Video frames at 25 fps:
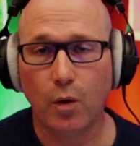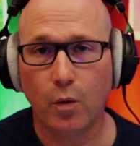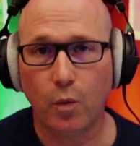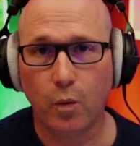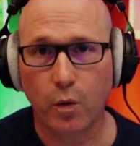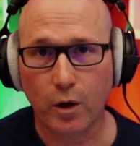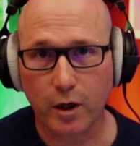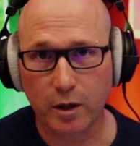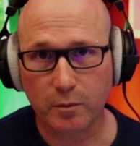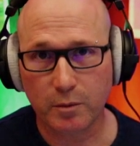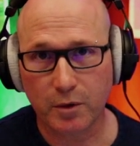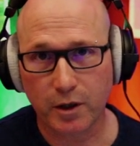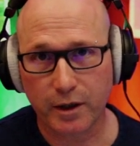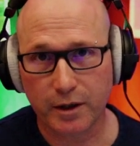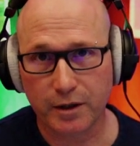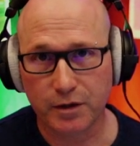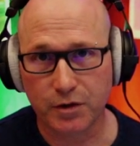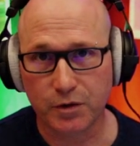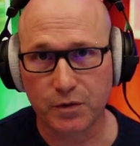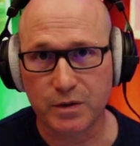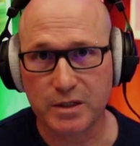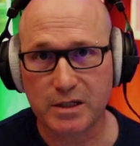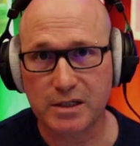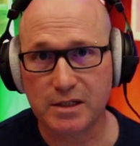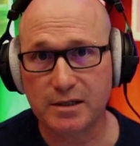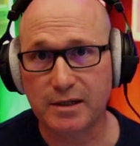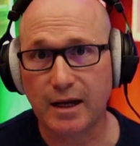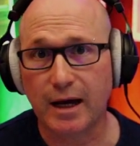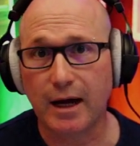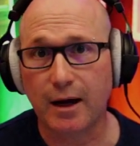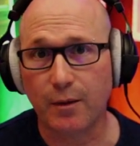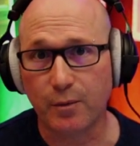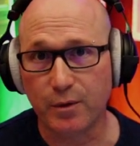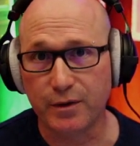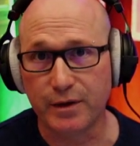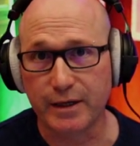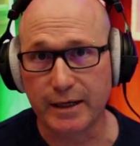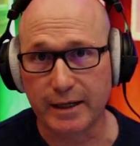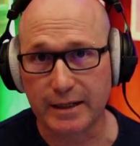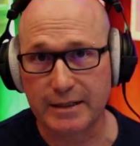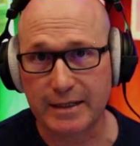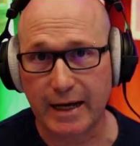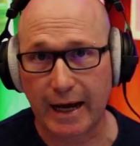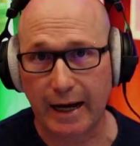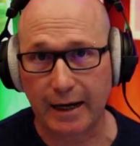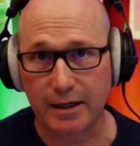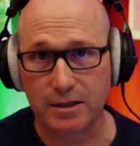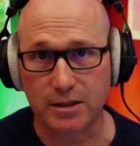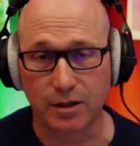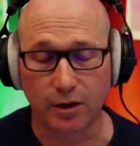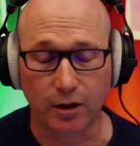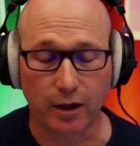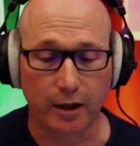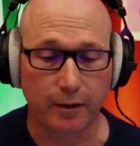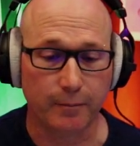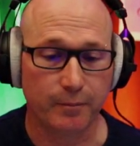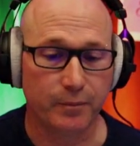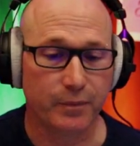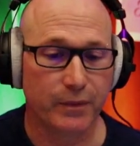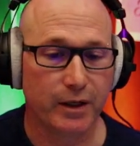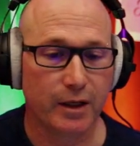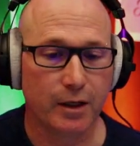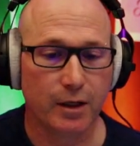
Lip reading: What I'm going to do is start with the attack time.